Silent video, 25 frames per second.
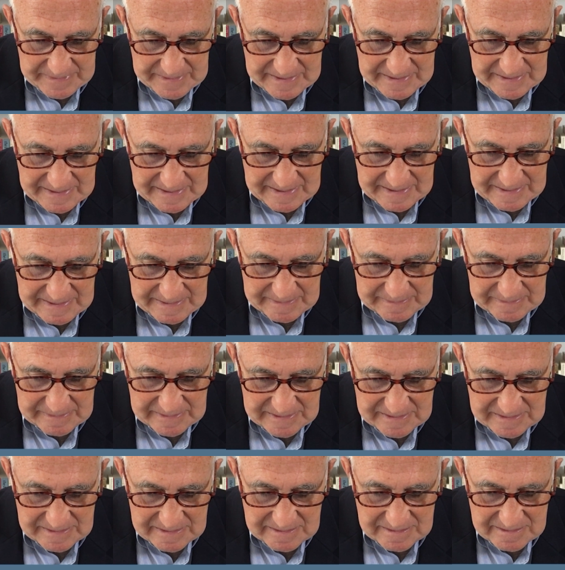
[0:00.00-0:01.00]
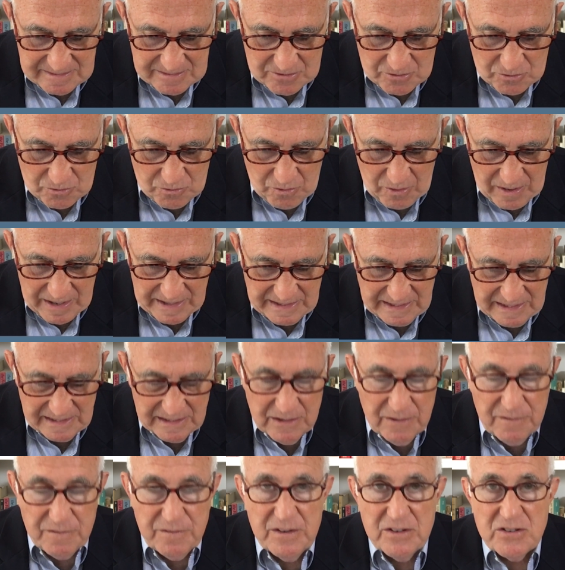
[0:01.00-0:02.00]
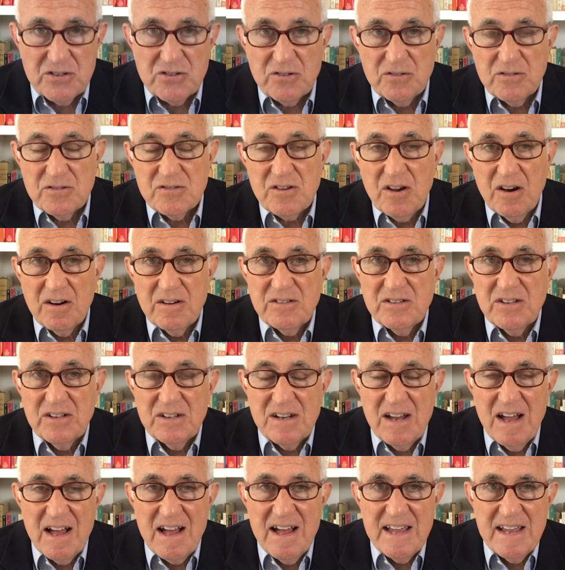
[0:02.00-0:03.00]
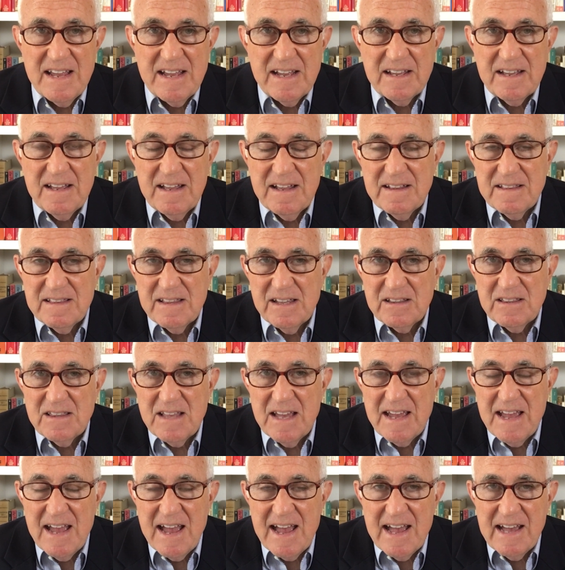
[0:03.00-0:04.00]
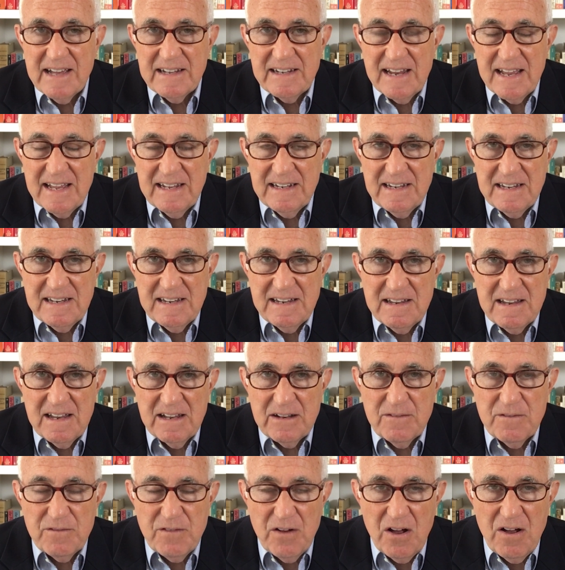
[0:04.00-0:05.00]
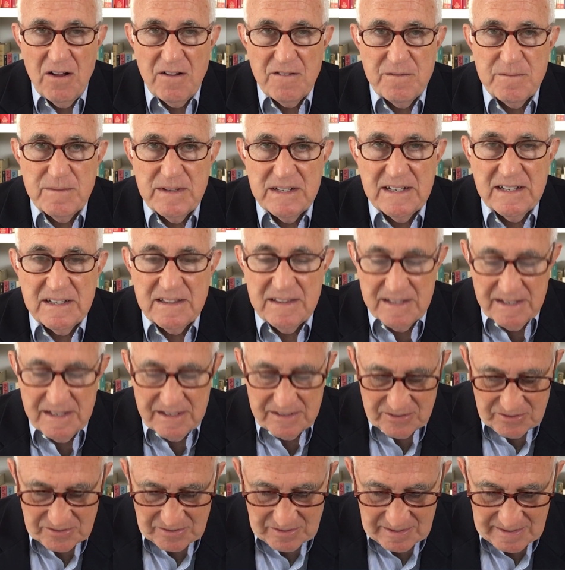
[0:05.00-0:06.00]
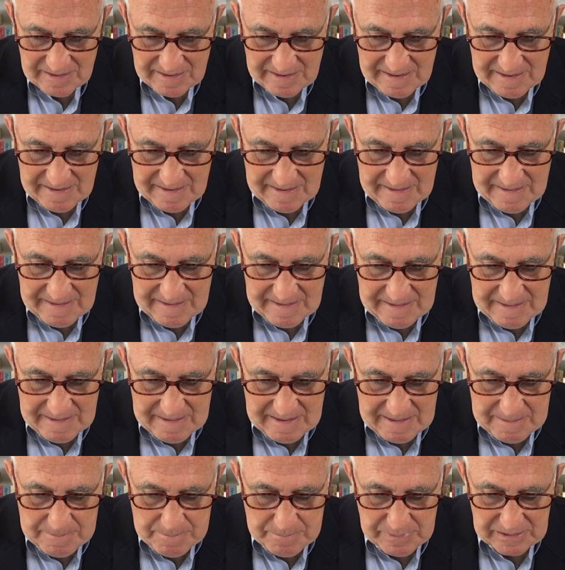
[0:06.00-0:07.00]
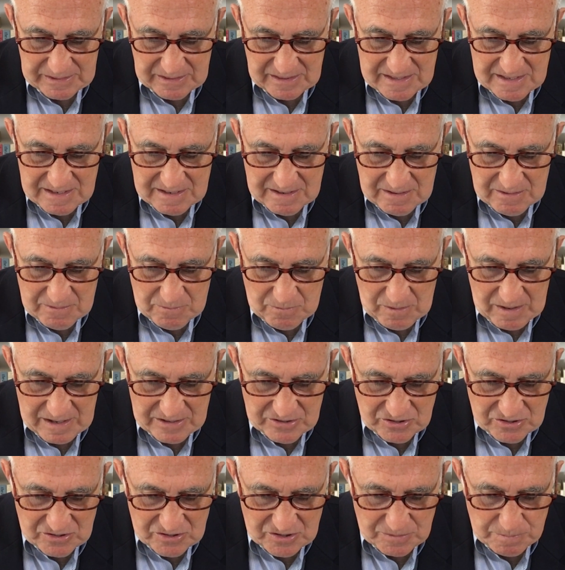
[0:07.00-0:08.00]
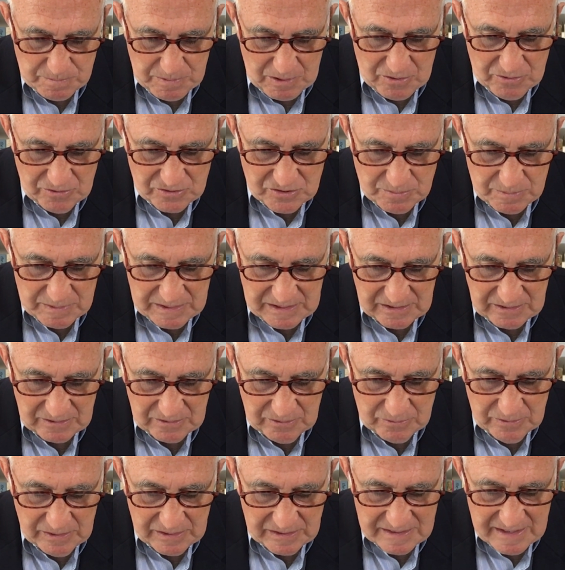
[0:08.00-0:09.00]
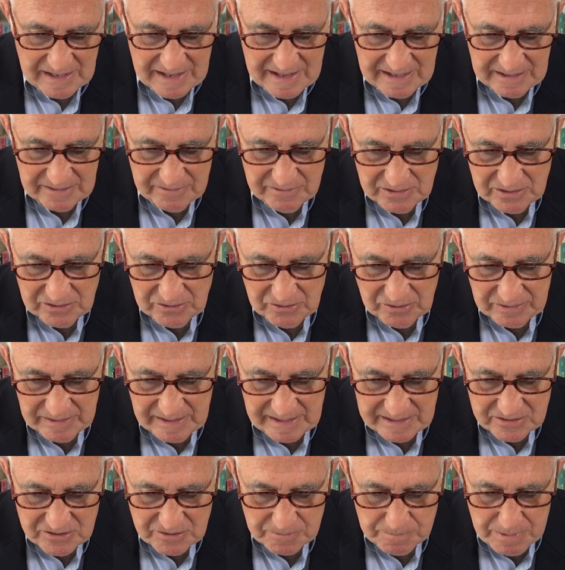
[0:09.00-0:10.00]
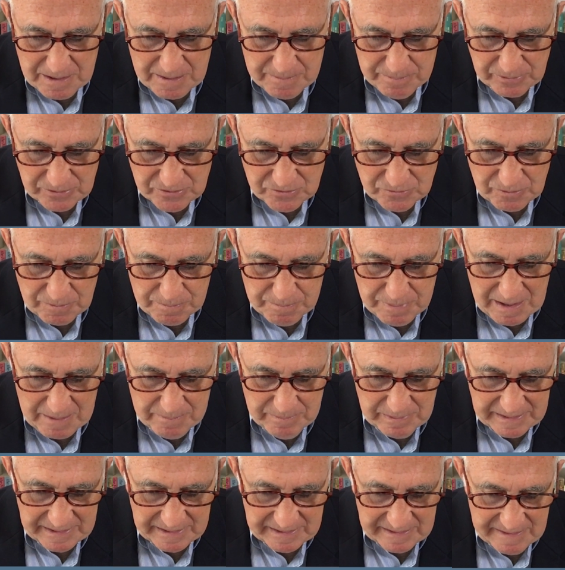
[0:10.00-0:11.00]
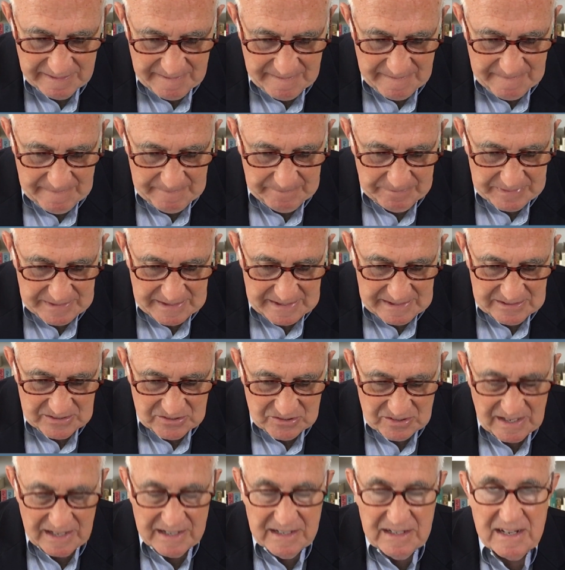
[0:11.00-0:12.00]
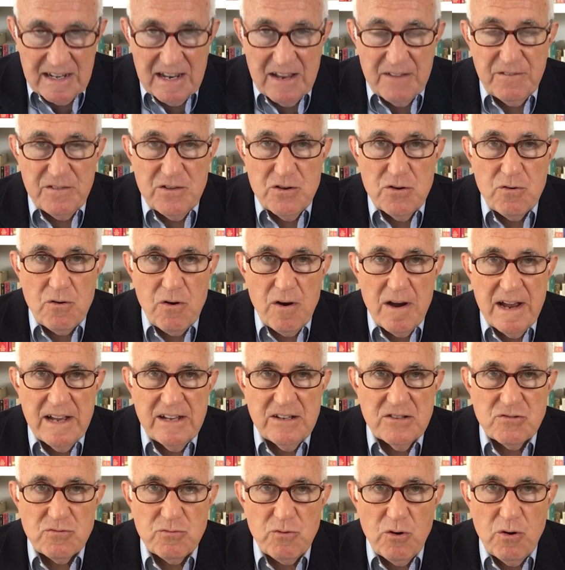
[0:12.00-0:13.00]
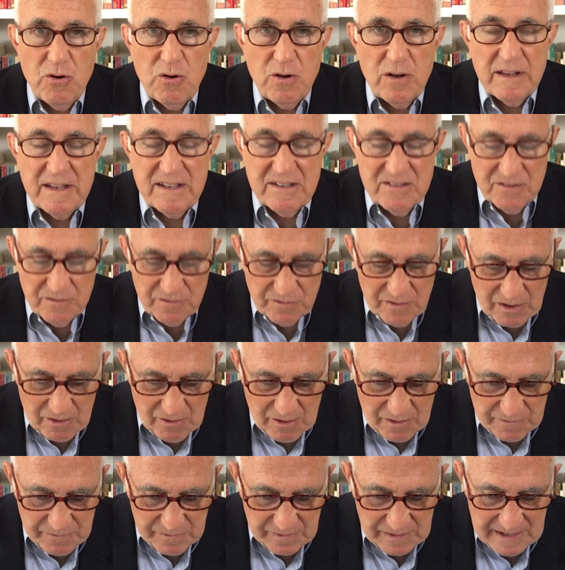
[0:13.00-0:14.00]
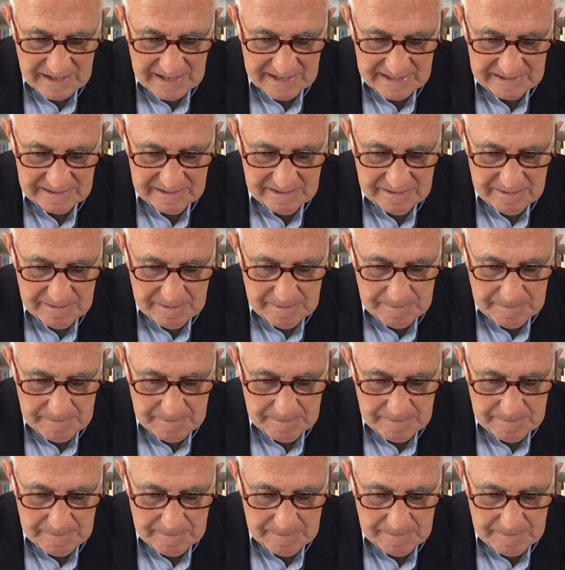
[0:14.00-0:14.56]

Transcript: Uh, the Ukrainian officials are denying that they had any involvement in this. But the Russian spokesman, including the head of the Donetsk People's Republic, said if Ukraine's role is verified,